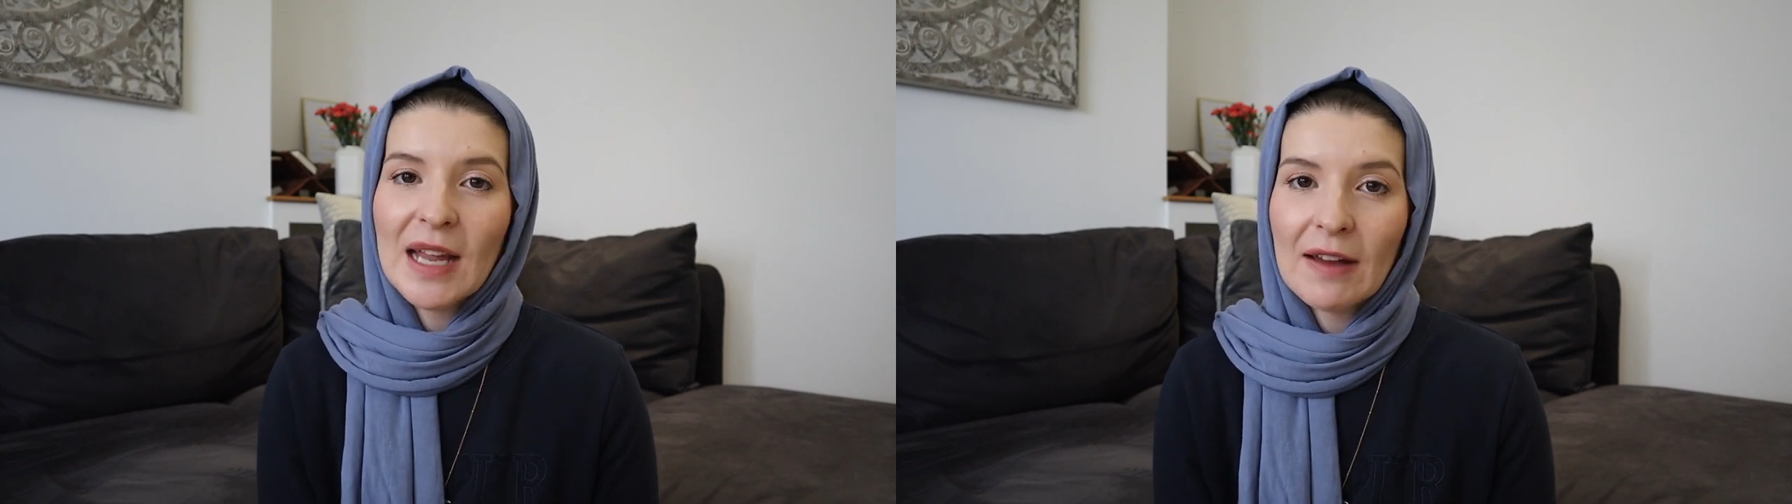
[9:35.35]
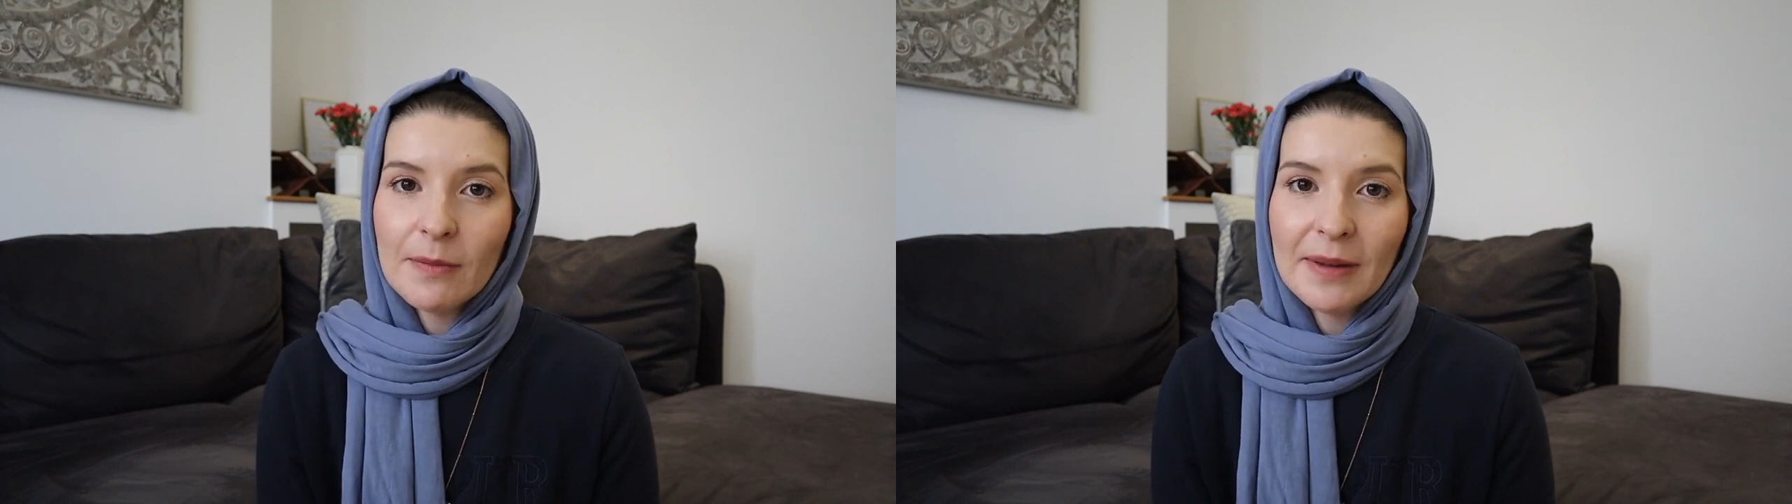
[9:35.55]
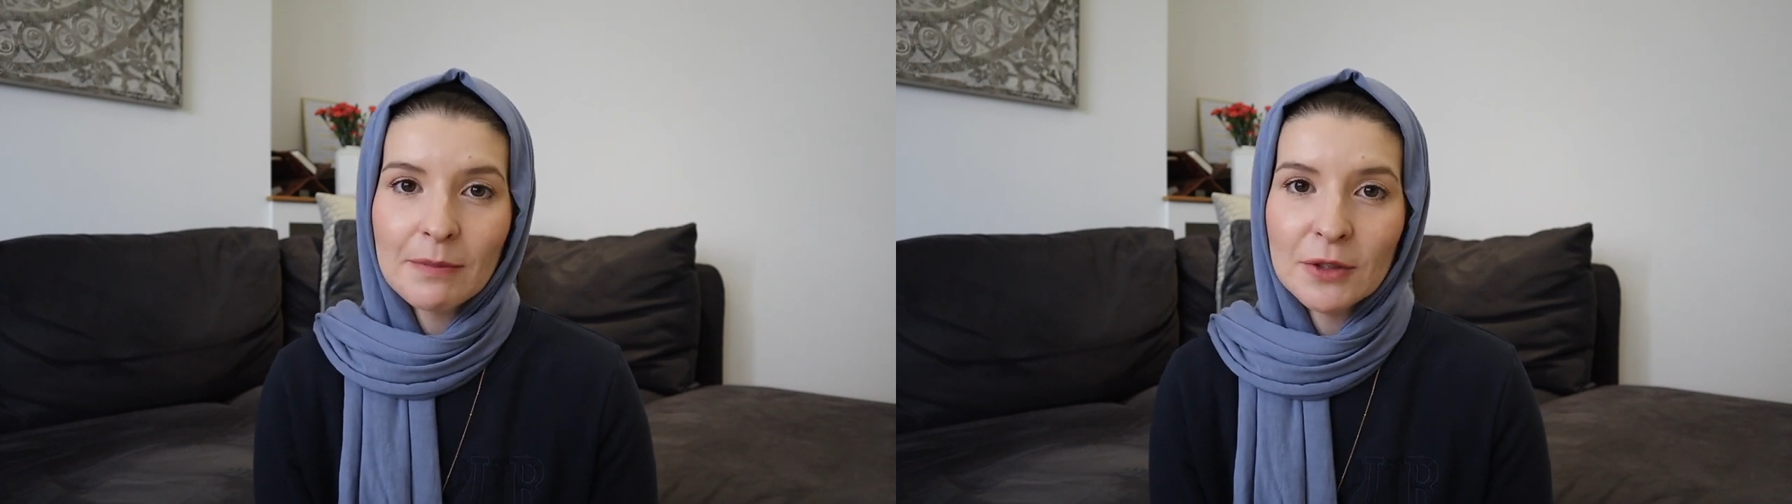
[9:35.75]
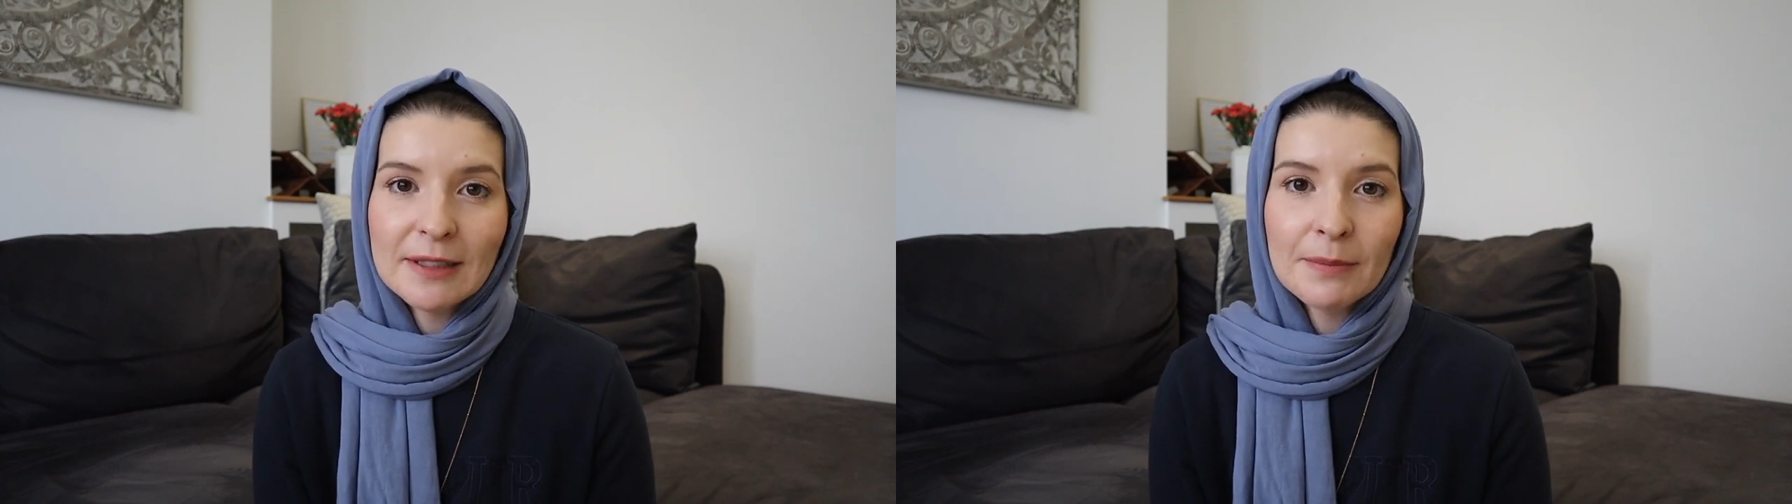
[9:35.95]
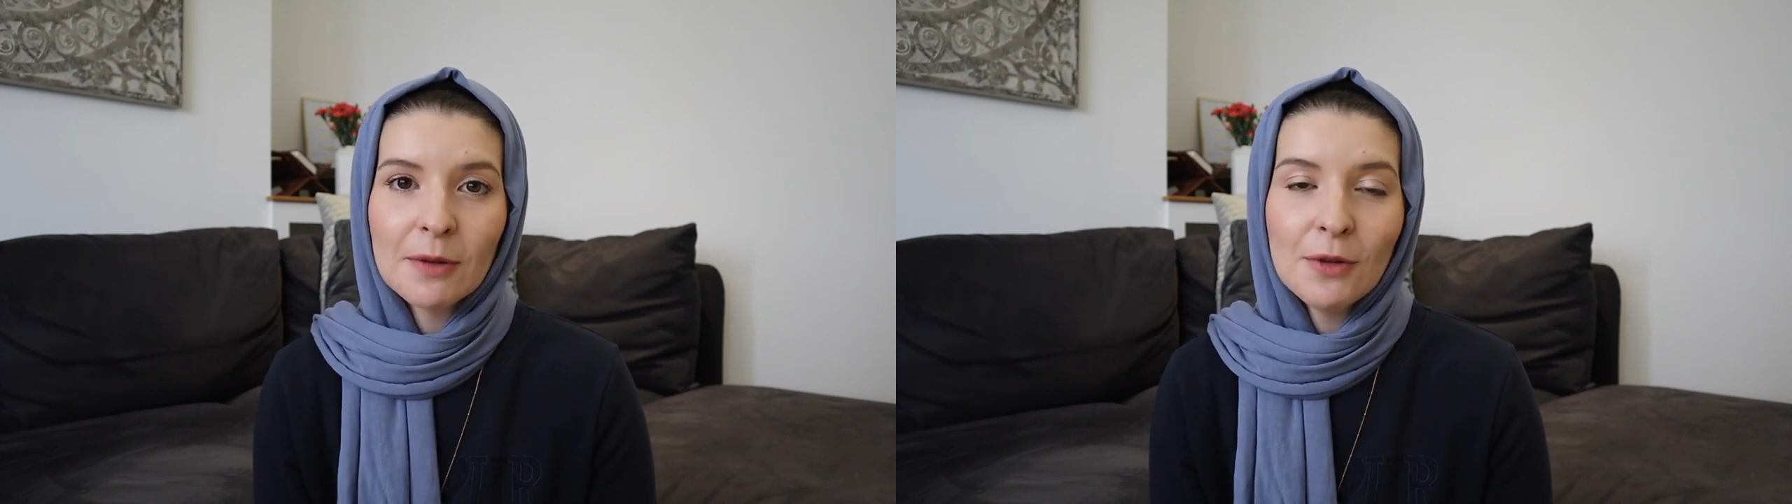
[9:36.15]
have a big
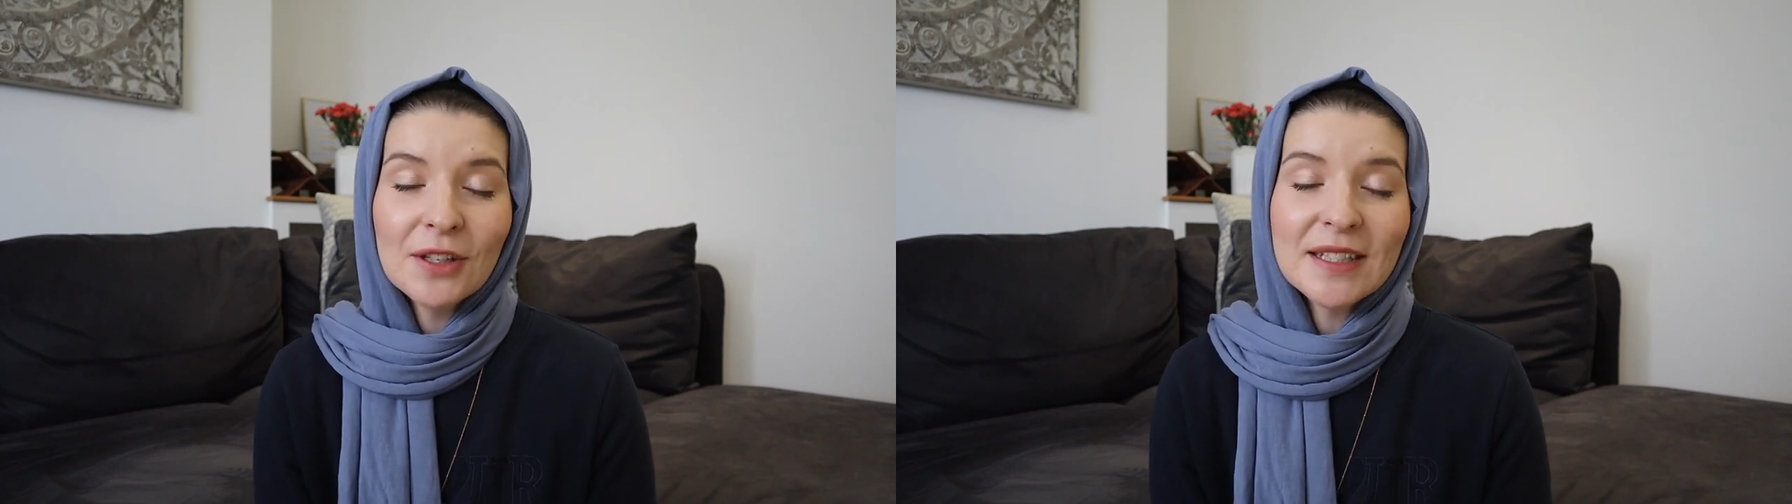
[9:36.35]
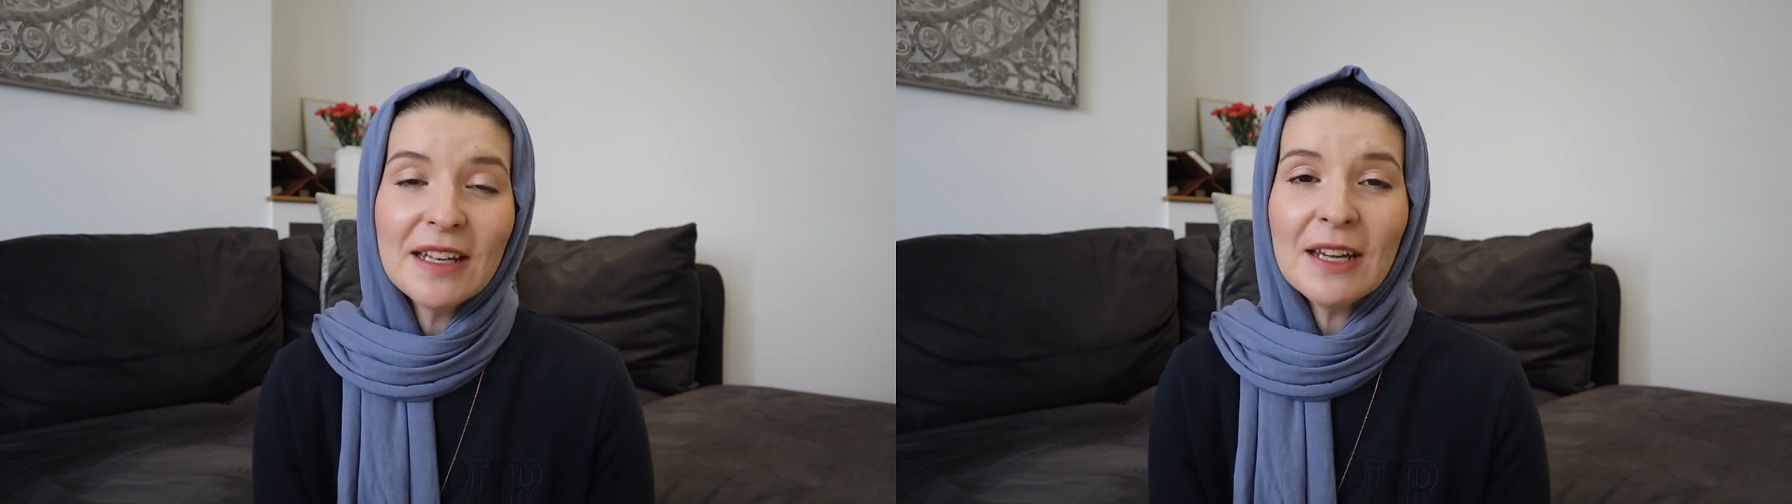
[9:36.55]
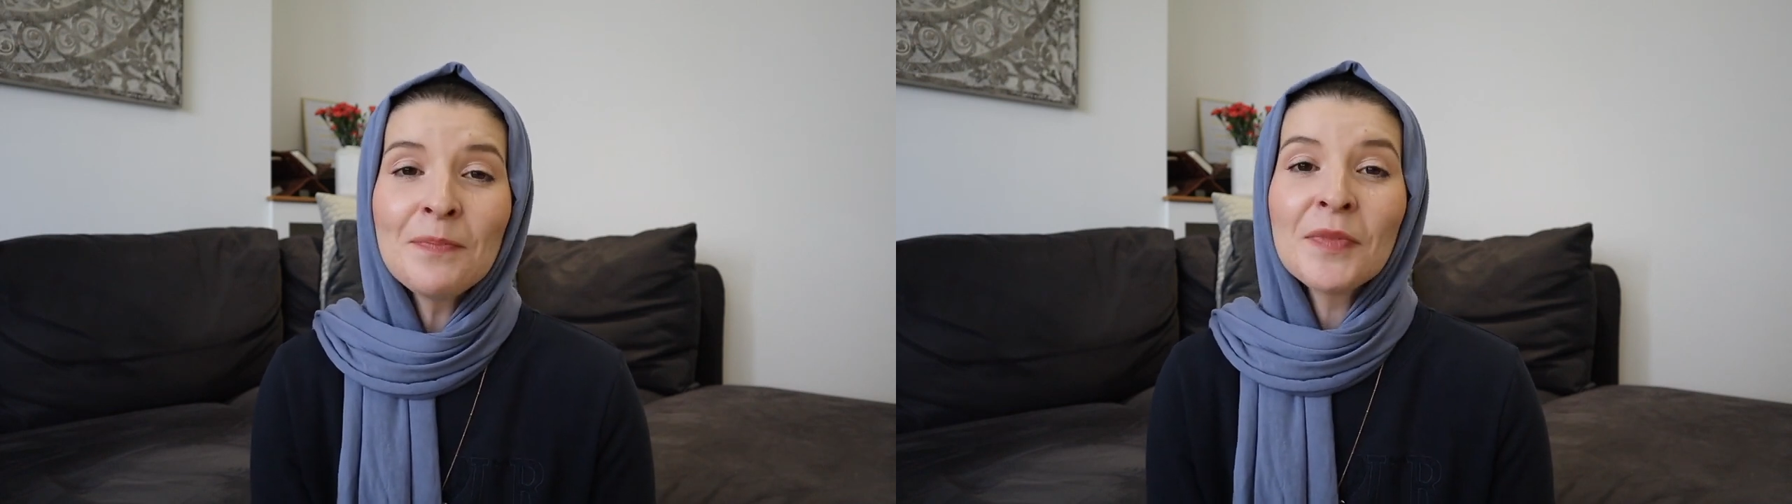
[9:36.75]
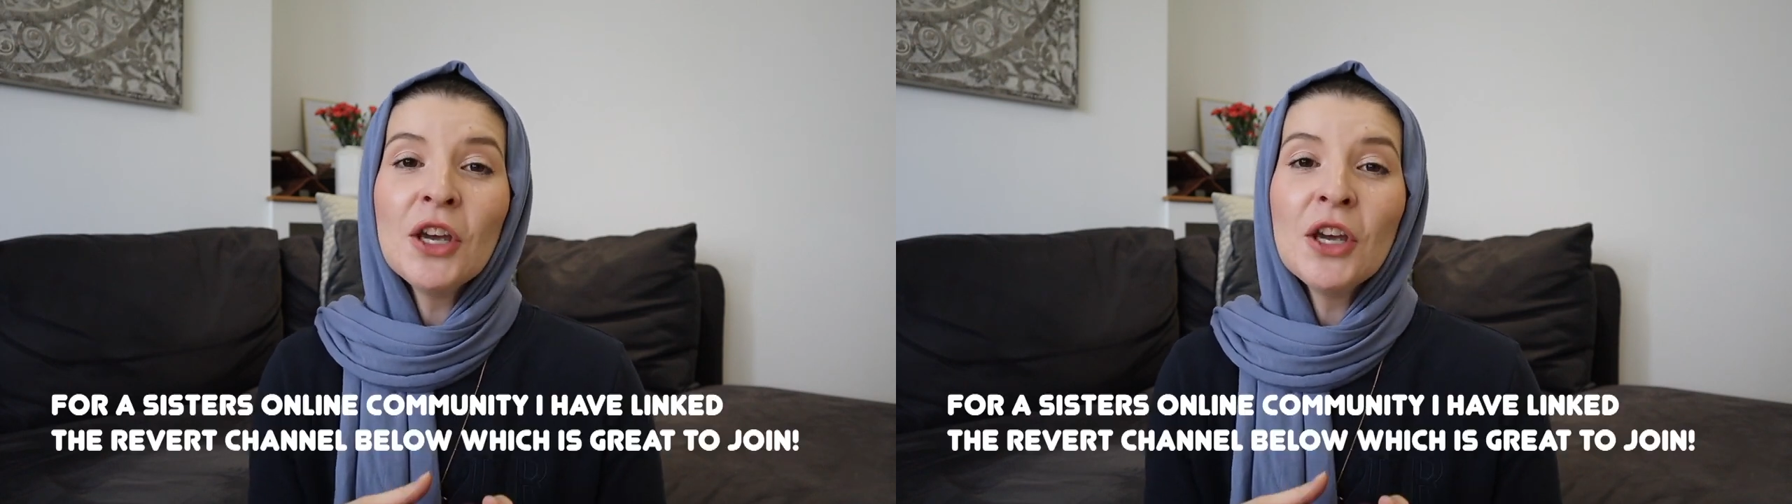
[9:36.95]
Muslim community,